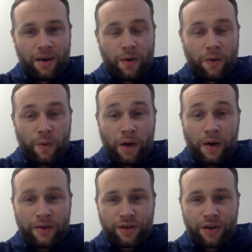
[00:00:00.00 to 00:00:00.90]

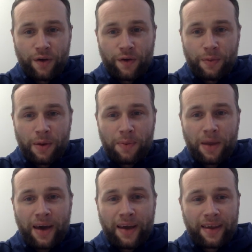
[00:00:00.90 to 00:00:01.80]
Well, as you know from my
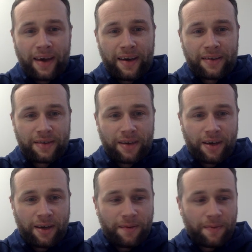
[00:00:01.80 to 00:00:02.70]
playing days,
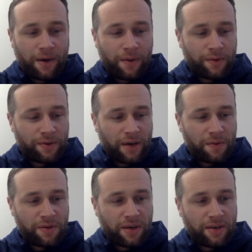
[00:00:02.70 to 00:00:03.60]
I was
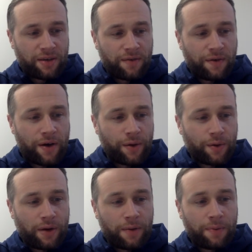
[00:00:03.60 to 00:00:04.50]
able to get to the
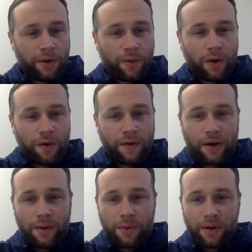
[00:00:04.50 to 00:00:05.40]
final Olympic
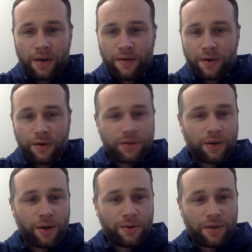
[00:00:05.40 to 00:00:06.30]
qualifier, but never got to
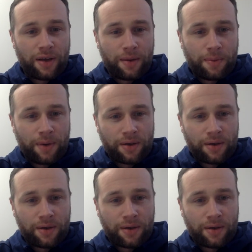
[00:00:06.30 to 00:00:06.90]
go to the Olympics.